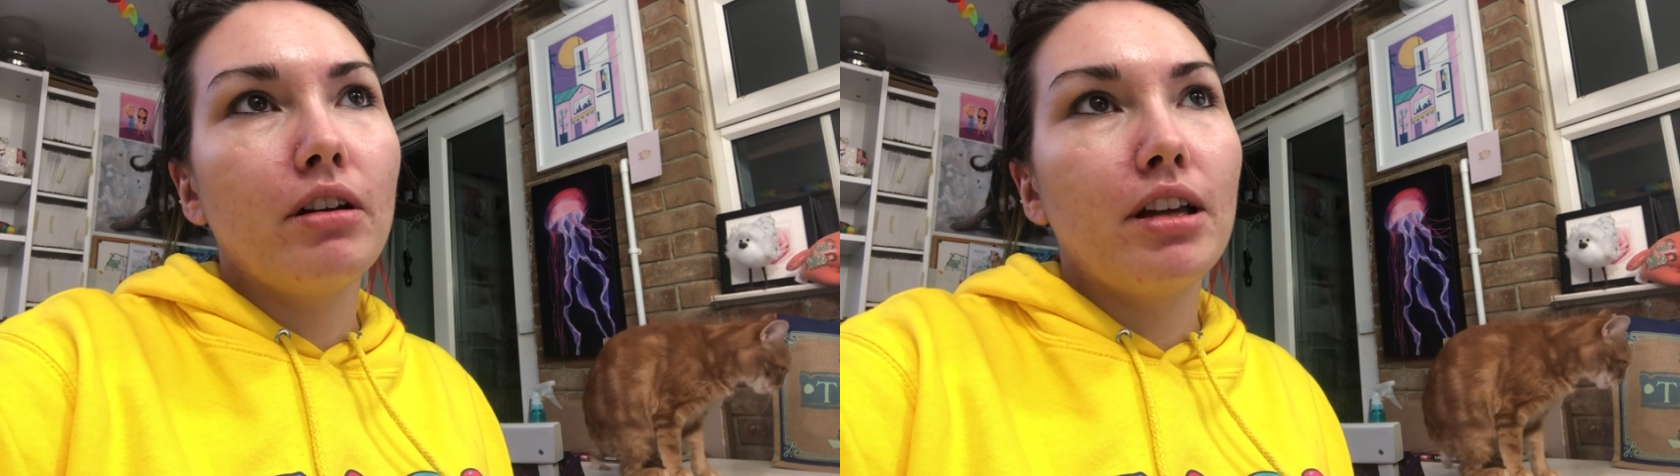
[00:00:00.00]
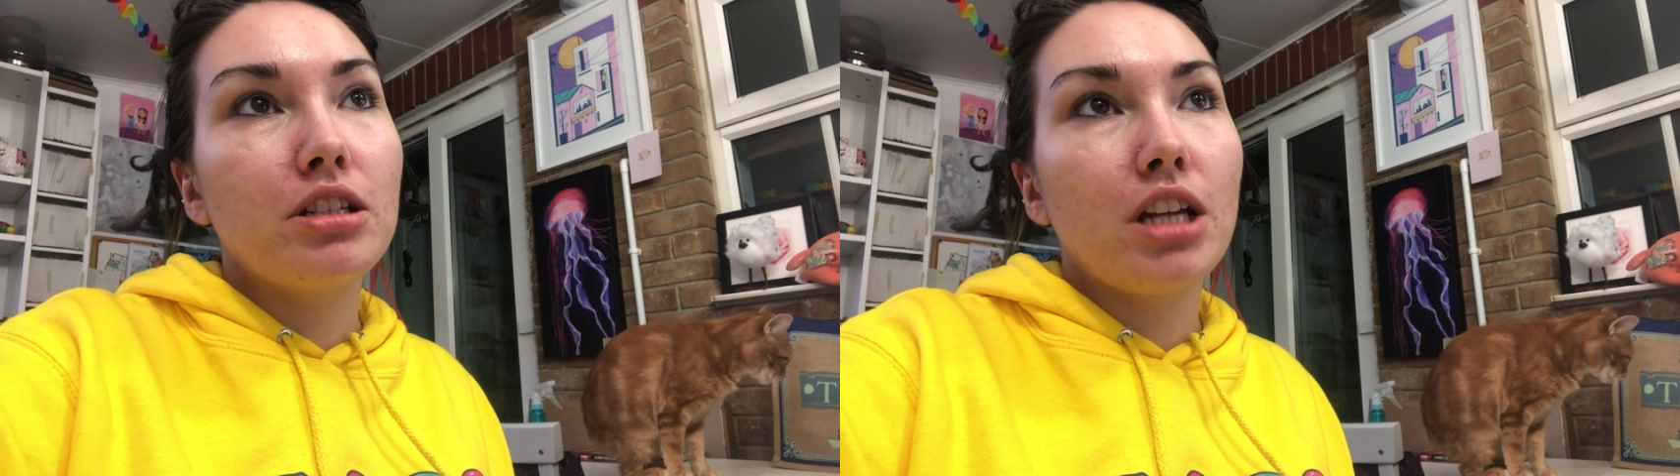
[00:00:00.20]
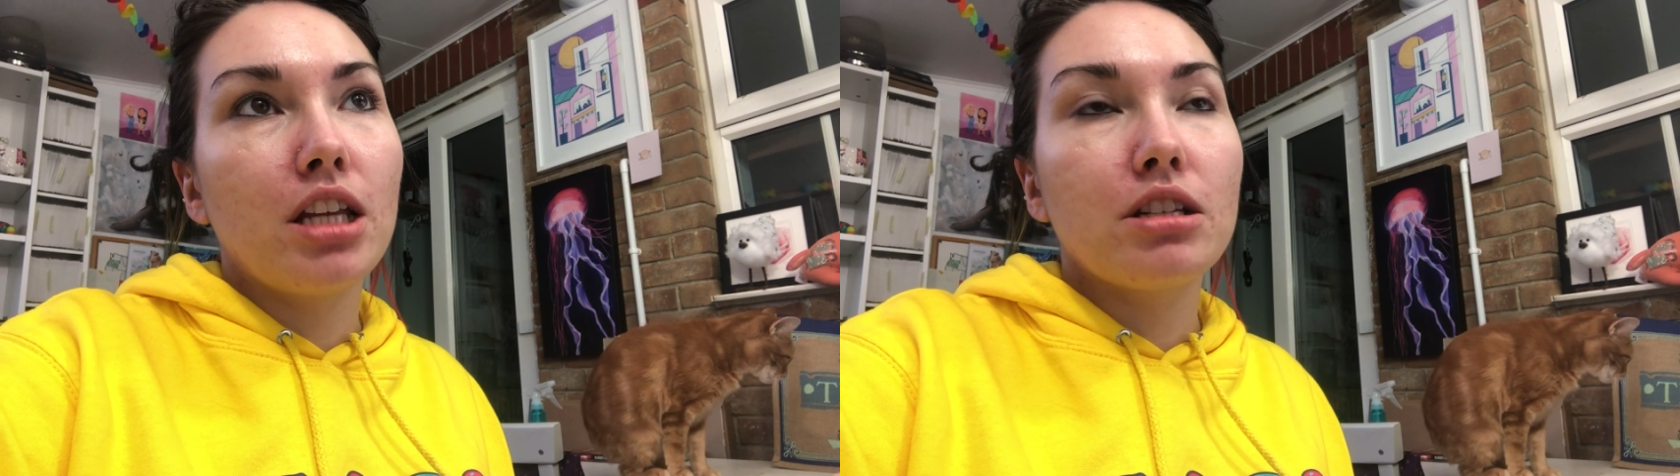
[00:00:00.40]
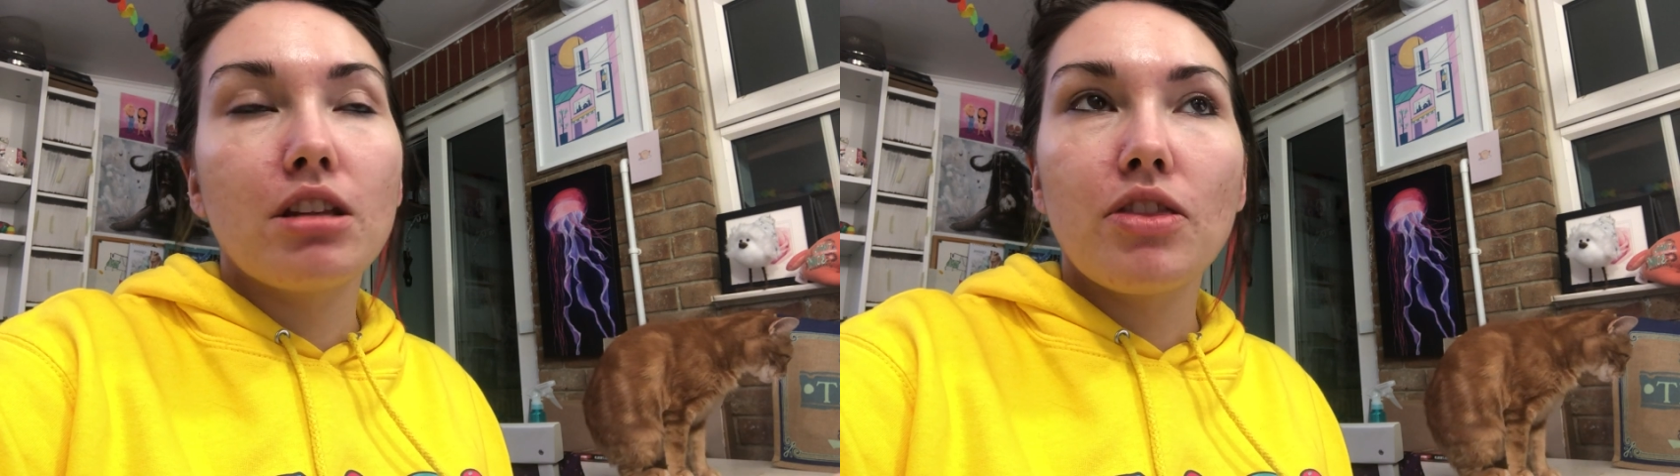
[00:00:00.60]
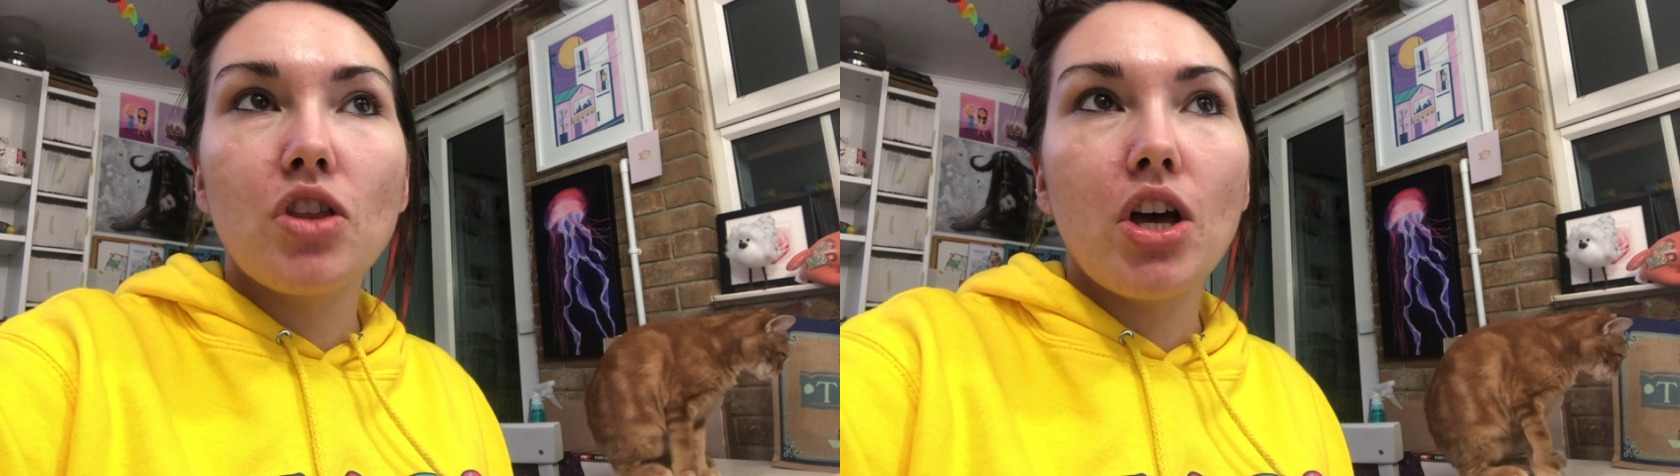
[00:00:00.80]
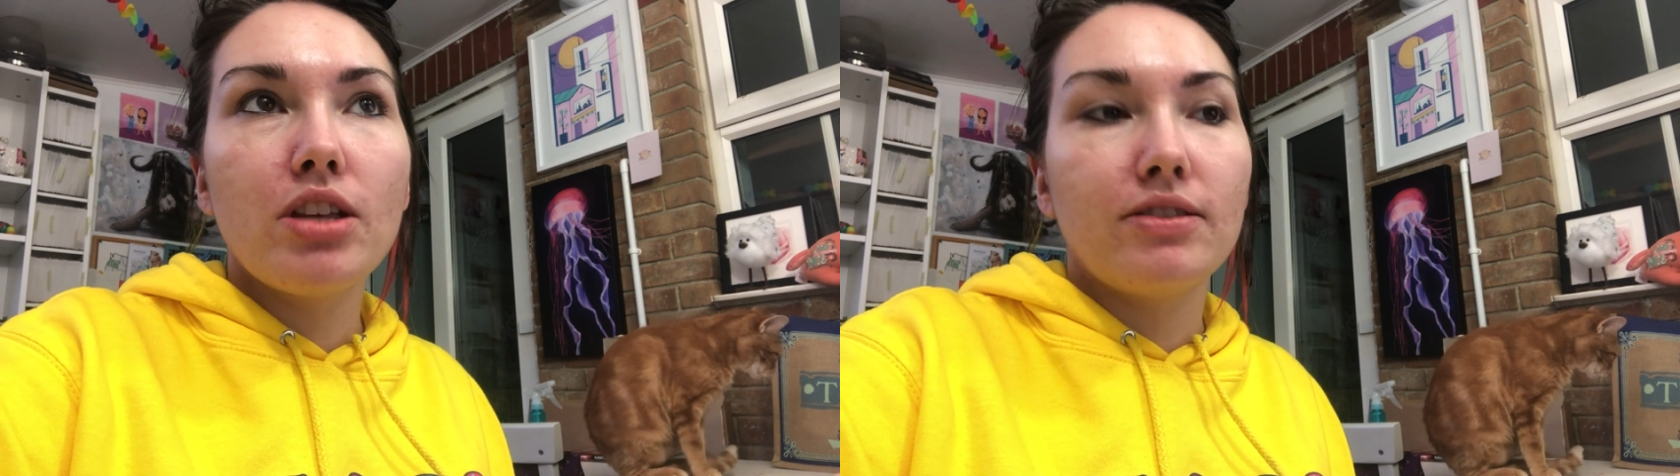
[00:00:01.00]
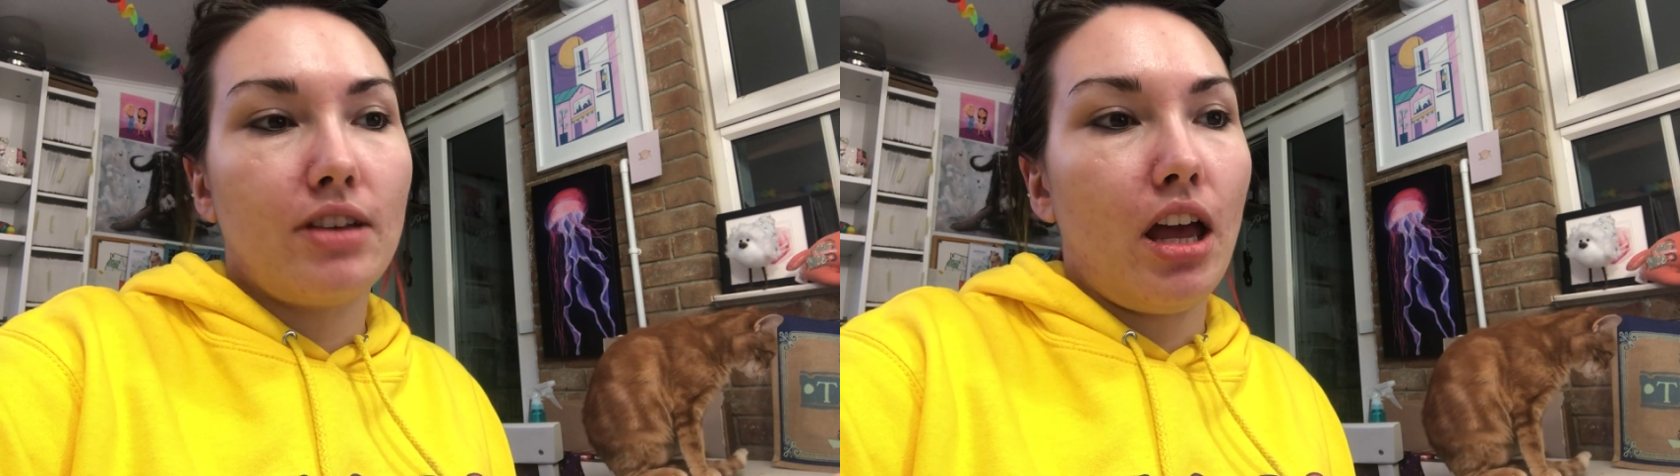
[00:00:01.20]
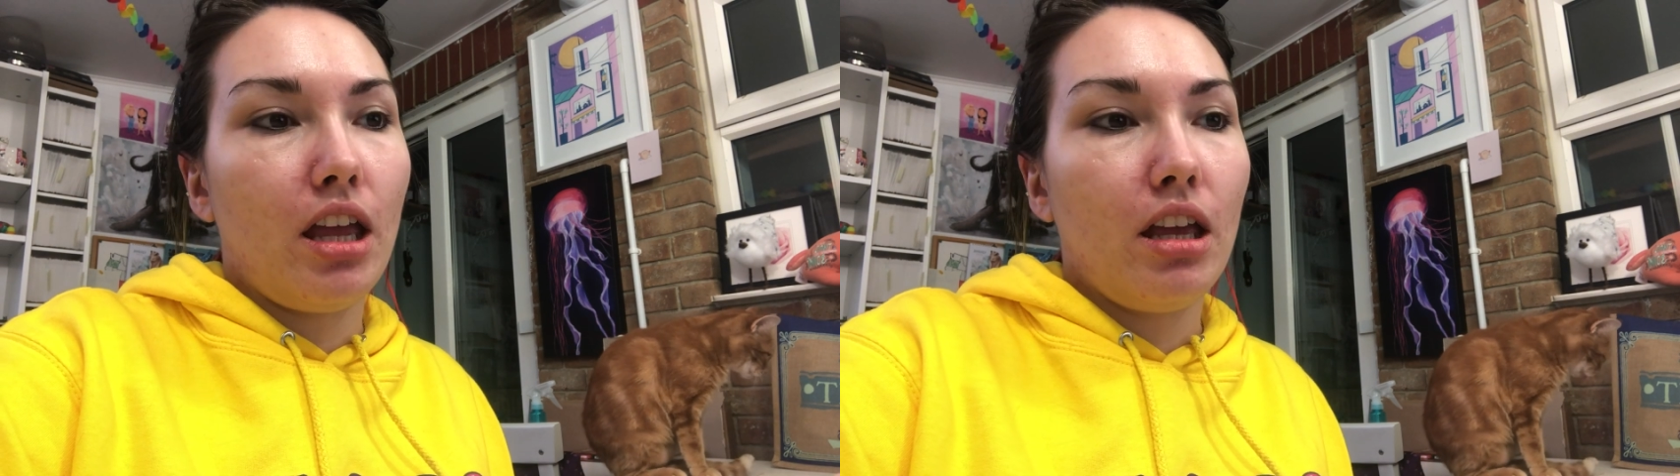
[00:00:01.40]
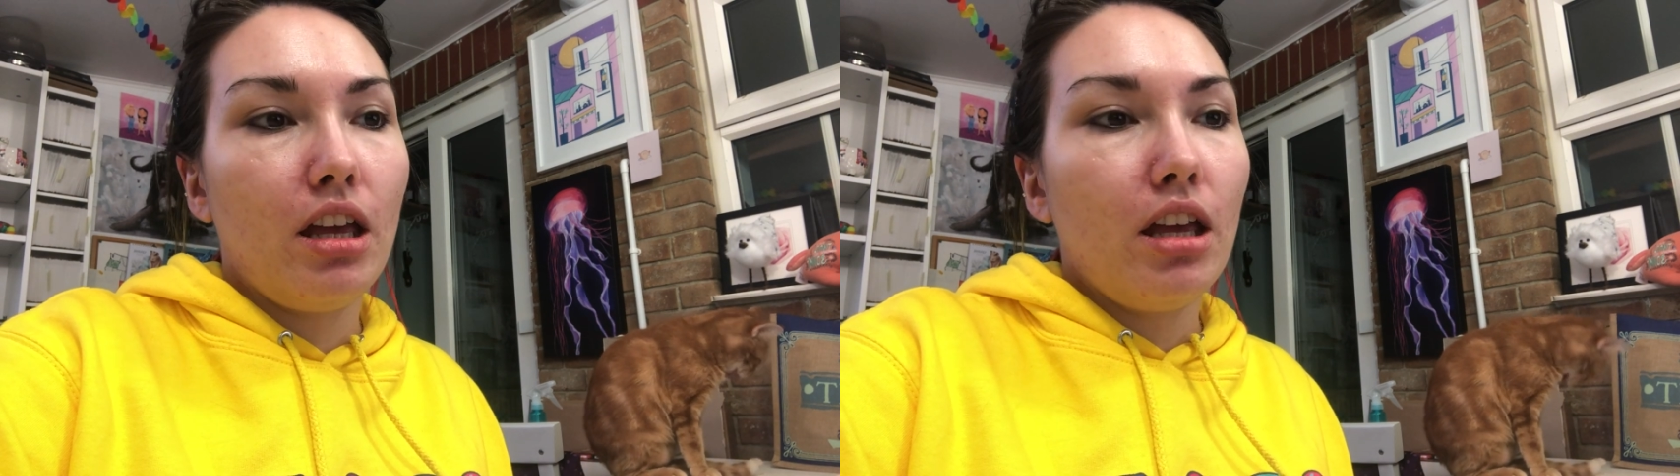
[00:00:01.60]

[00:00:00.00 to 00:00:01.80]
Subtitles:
it's changed to Thursday.